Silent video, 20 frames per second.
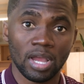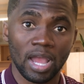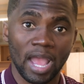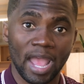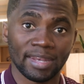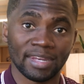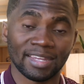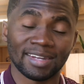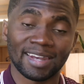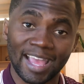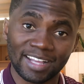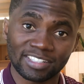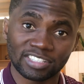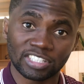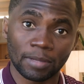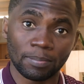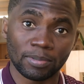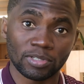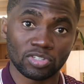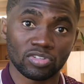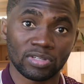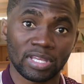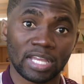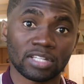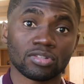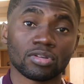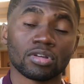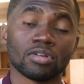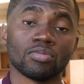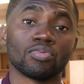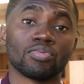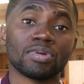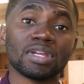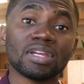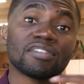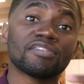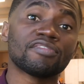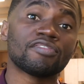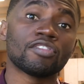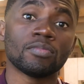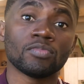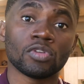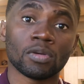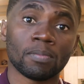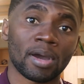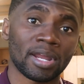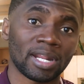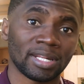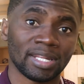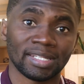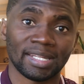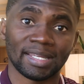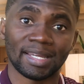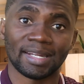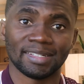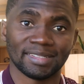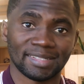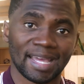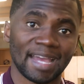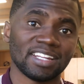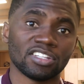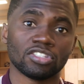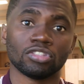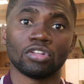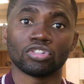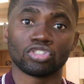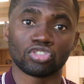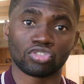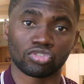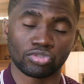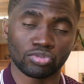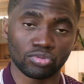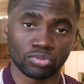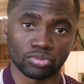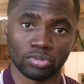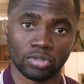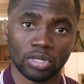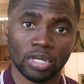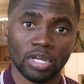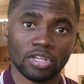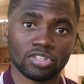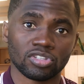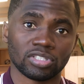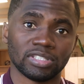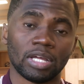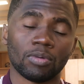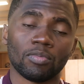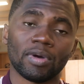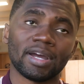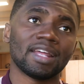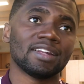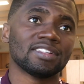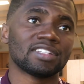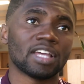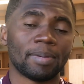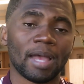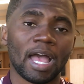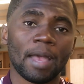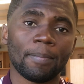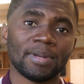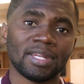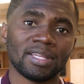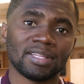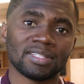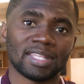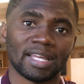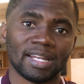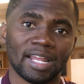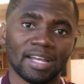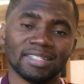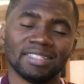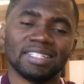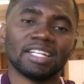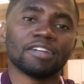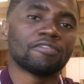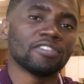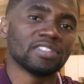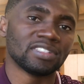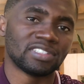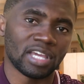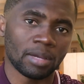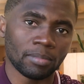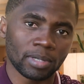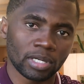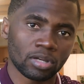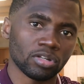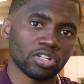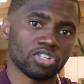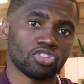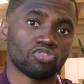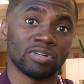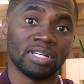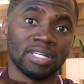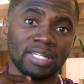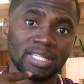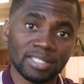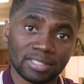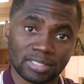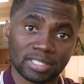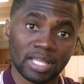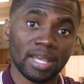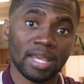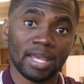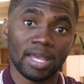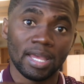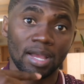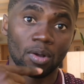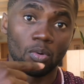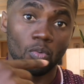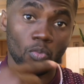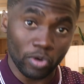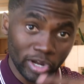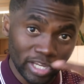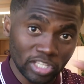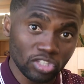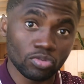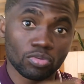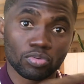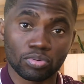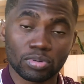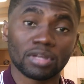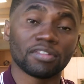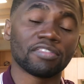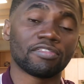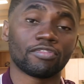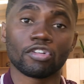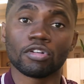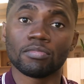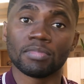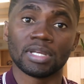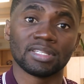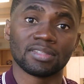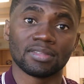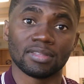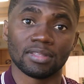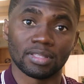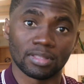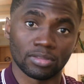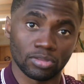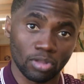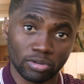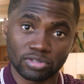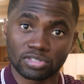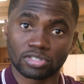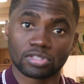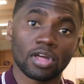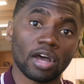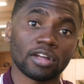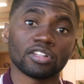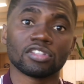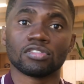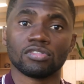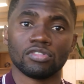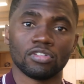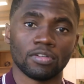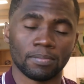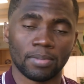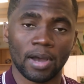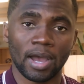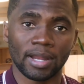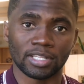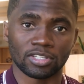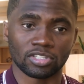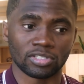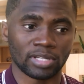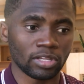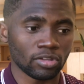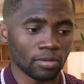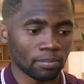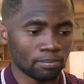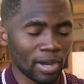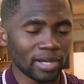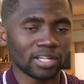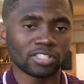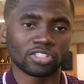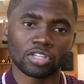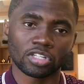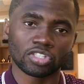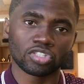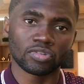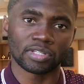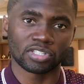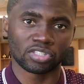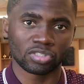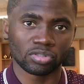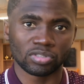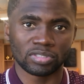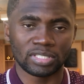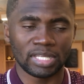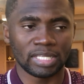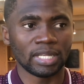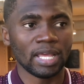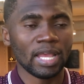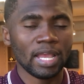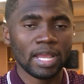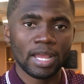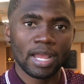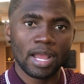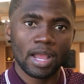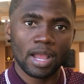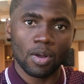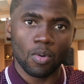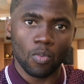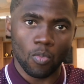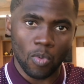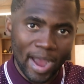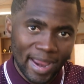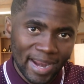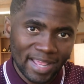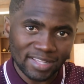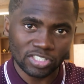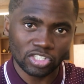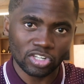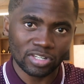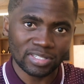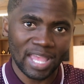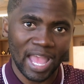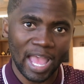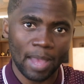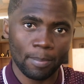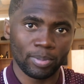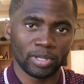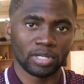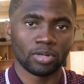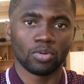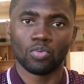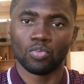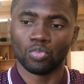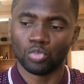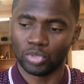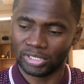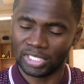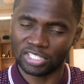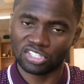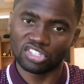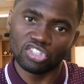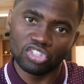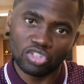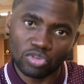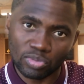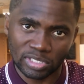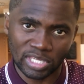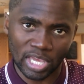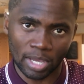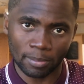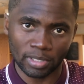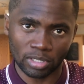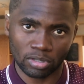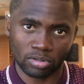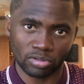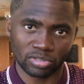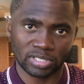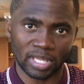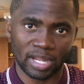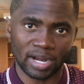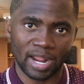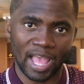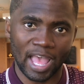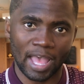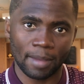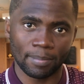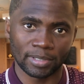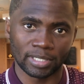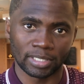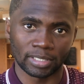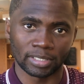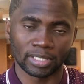And the next step is you get to reaffirm your body that is not true. So then what ends up happening is that a different chemical is released when you're reaffirming those thoughts to your body. So now your body starts to associate what has just happened with these new chemicals that are happening.